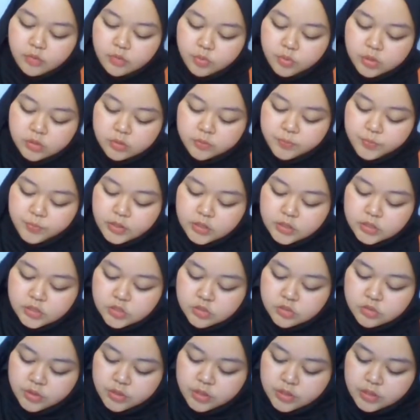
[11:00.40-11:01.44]
will be
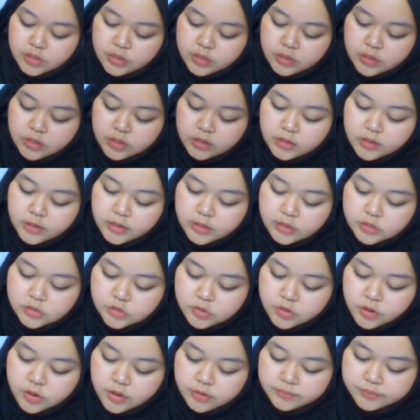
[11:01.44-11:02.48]
3
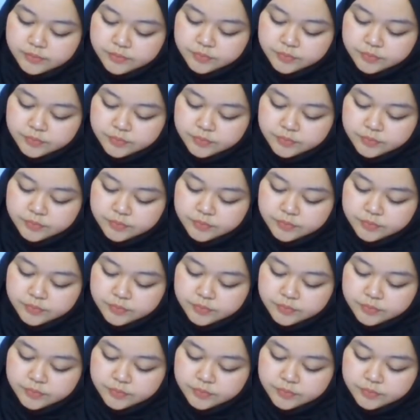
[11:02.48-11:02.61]
electrons.